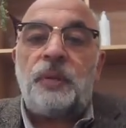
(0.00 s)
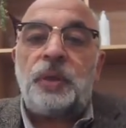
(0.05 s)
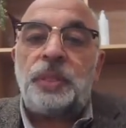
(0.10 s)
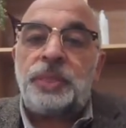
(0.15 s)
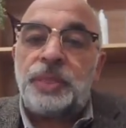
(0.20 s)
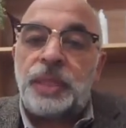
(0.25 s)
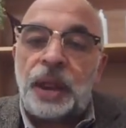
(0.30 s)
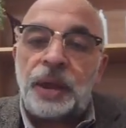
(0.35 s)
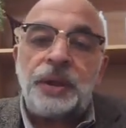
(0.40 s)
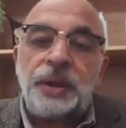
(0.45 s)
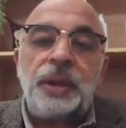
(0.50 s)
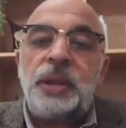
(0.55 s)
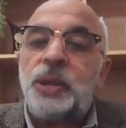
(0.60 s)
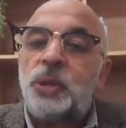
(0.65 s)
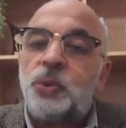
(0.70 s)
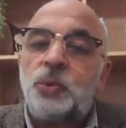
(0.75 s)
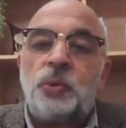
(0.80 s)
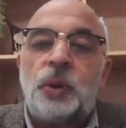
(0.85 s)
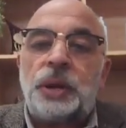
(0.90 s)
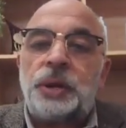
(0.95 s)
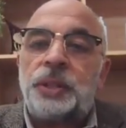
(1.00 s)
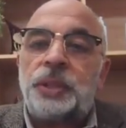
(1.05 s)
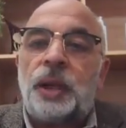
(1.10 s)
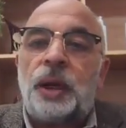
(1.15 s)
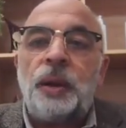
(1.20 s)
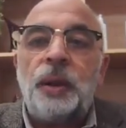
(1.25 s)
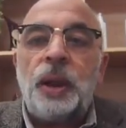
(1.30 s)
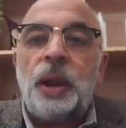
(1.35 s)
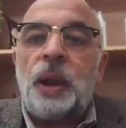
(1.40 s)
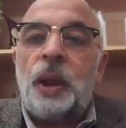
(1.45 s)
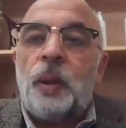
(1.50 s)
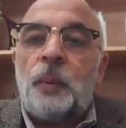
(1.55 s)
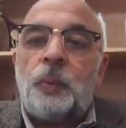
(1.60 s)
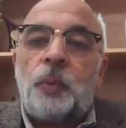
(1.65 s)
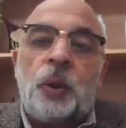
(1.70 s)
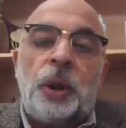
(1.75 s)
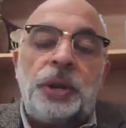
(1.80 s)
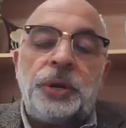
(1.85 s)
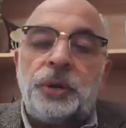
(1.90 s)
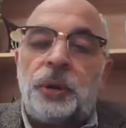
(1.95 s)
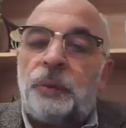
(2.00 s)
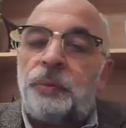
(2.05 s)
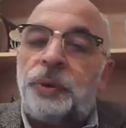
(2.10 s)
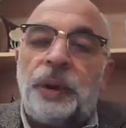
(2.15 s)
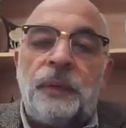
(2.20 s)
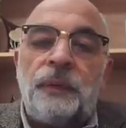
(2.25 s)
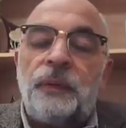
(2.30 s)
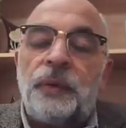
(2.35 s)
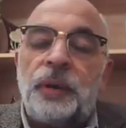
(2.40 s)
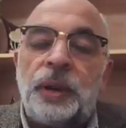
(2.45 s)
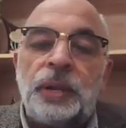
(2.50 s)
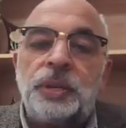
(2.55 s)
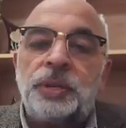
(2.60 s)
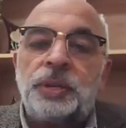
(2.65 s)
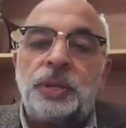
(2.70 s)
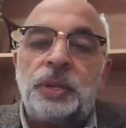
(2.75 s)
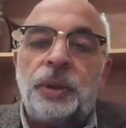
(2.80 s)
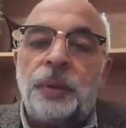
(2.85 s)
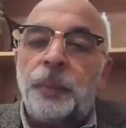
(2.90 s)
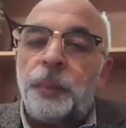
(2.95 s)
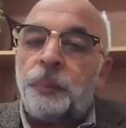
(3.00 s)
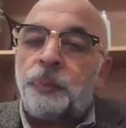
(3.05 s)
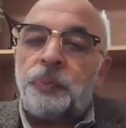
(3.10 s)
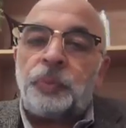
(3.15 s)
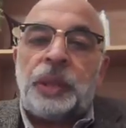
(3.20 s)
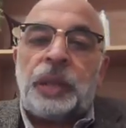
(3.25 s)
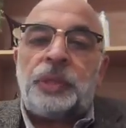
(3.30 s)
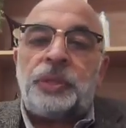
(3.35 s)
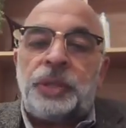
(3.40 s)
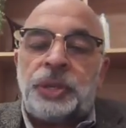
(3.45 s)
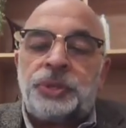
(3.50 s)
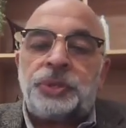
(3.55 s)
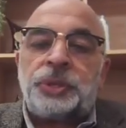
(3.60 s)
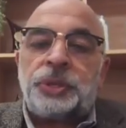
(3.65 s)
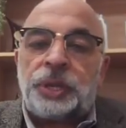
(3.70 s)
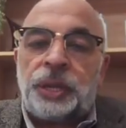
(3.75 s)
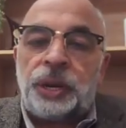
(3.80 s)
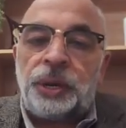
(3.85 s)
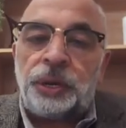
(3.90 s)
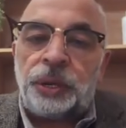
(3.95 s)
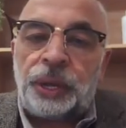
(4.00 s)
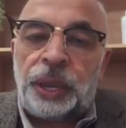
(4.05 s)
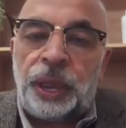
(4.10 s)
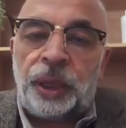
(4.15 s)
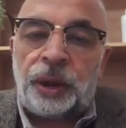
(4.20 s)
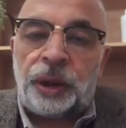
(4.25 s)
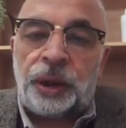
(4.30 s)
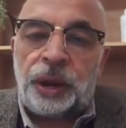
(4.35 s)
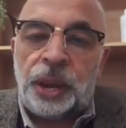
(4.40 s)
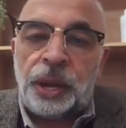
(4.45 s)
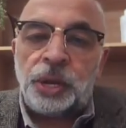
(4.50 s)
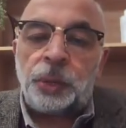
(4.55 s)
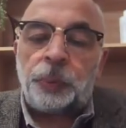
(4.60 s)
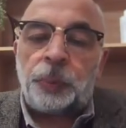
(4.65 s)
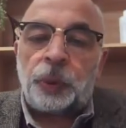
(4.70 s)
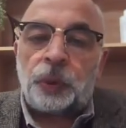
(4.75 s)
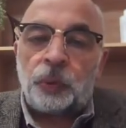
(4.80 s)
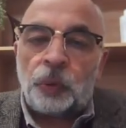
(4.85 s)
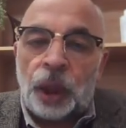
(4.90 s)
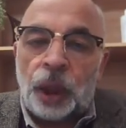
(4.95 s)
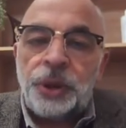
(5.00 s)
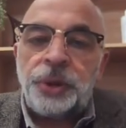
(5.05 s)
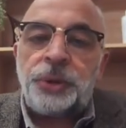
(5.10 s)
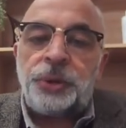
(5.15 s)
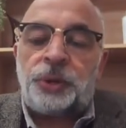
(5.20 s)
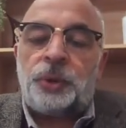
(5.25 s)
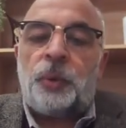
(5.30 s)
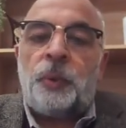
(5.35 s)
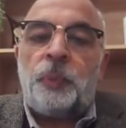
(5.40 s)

That is what the point of difference this skincare range provides you.